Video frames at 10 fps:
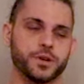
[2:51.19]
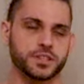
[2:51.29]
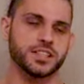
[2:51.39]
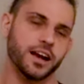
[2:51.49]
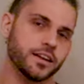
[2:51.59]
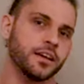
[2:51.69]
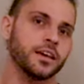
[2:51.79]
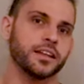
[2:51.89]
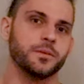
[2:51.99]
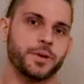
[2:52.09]
We are
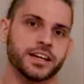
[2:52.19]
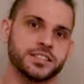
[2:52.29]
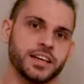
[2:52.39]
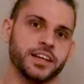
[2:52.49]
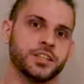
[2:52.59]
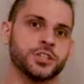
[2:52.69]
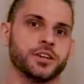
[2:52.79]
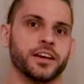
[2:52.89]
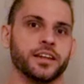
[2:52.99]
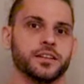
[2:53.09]
starting at the backstage,
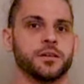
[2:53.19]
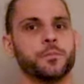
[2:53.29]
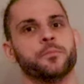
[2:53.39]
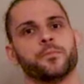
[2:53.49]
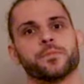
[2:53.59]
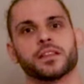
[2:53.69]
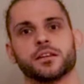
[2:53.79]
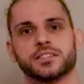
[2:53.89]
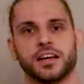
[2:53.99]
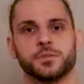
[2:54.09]
and
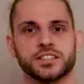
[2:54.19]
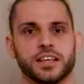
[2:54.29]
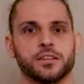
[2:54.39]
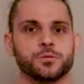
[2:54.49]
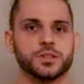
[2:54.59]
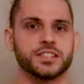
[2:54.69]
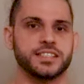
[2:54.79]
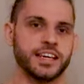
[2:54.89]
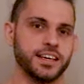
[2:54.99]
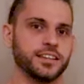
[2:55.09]
Sami Zayn was
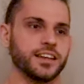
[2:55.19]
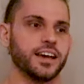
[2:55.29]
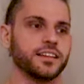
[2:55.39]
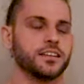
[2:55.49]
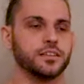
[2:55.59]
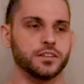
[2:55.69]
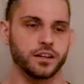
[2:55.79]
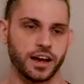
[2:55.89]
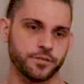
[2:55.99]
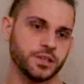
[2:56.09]
saying that
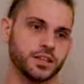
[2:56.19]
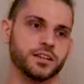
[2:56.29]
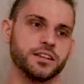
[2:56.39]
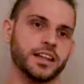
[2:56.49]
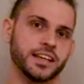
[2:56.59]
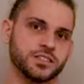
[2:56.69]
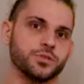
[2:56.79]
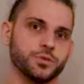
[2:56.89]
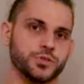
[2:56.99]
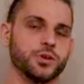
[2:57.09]
after the
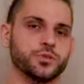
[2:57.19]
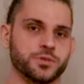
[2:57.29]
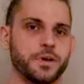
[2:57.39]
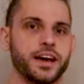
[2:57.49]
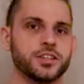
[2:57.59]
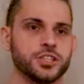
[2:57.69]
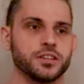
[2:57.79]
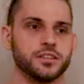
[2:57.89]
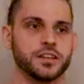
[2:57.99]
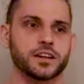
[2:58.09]
next Usos
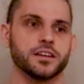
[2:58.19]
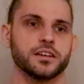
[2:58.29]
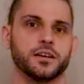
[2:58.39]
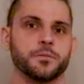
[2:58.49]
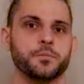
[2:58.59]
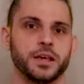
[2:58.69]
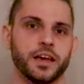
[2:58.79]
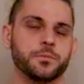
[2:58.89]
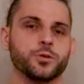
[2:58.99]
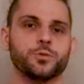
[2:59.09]
match, they're gonna
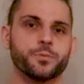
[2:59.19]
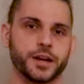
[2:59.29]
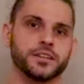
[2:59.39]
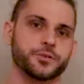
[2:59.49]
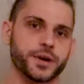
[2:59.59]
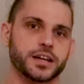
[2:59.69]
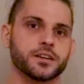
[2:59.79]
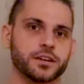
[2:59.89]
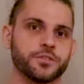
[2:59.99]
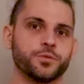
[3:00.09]
be able to break the
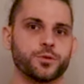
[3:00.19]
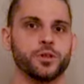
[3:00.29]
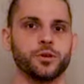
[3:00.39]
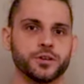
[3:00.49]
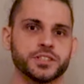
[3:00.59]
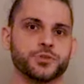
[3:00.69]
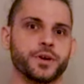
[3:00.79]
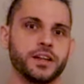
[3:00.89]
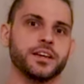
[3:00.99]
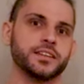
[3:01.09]
record for longest
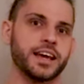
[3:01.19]
reigning